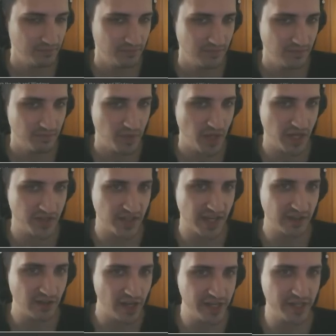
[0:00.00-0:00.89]
Because
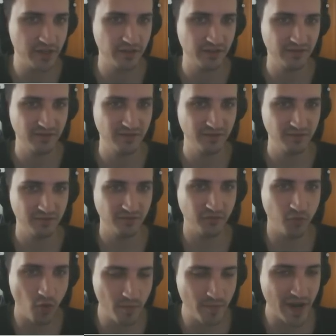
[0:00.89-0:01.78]
I like
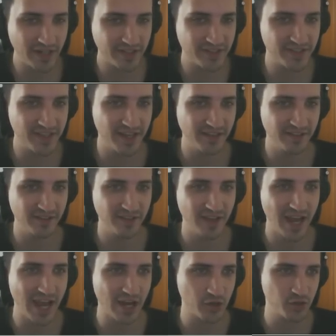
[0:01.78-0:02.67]
formats that
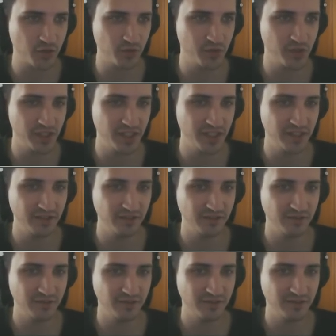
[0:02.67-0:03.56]
actually
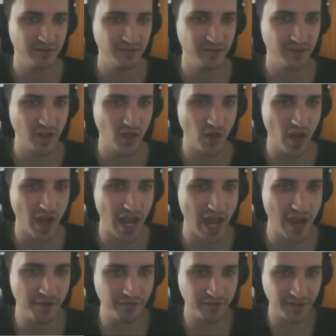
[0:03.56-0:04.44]

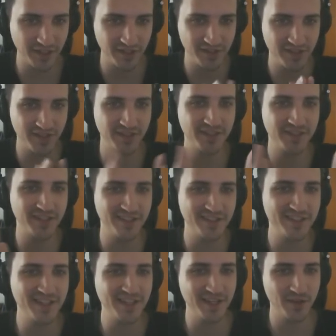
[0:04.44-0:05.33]
have
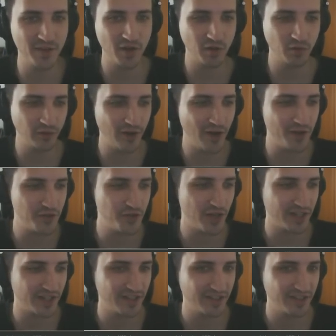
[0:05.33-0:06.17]
consistency in their logic.